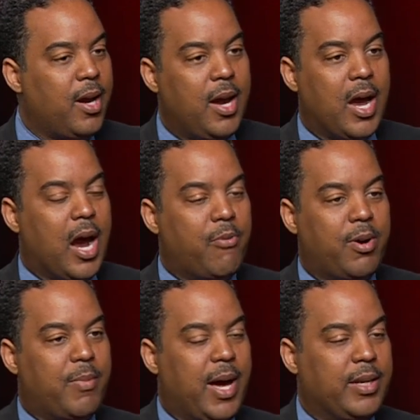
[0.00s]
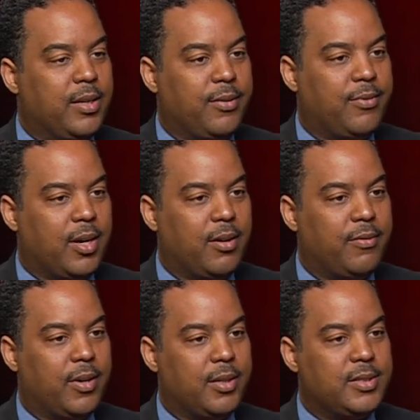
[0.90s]
That's right. I'm reminded of,
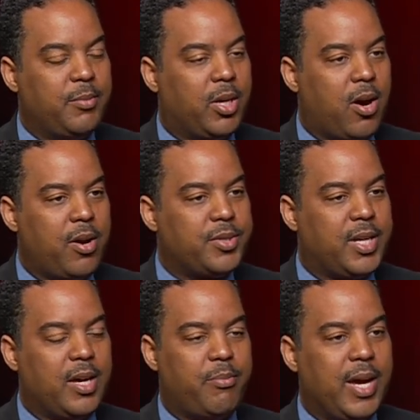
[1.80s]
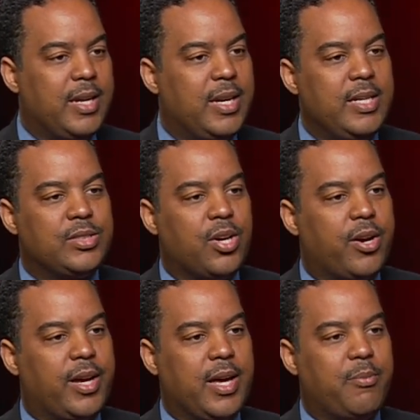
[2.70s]
of uh, Jimmy Carter's campaign, and he
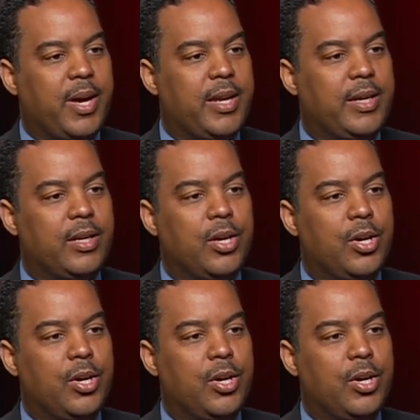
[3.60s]
started campaigning